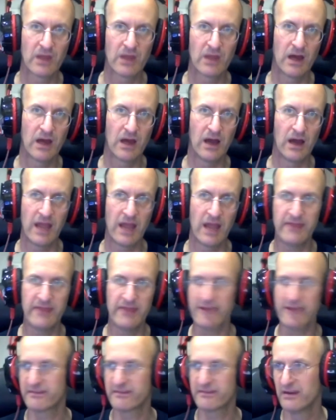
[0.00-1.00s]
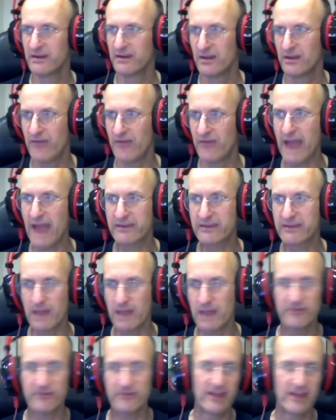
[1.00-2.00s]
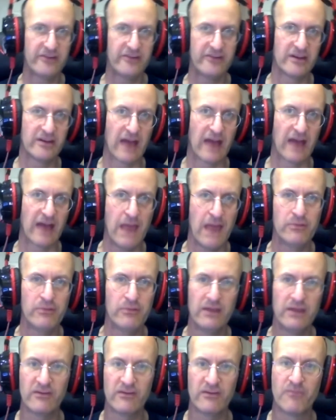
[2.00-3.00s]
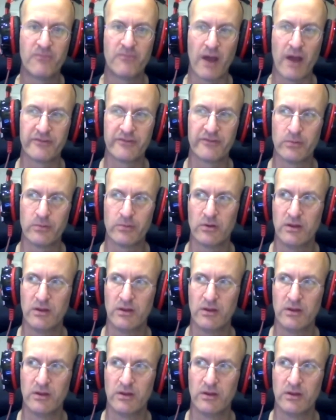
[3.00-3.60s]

And that conversation, I believe, is possible.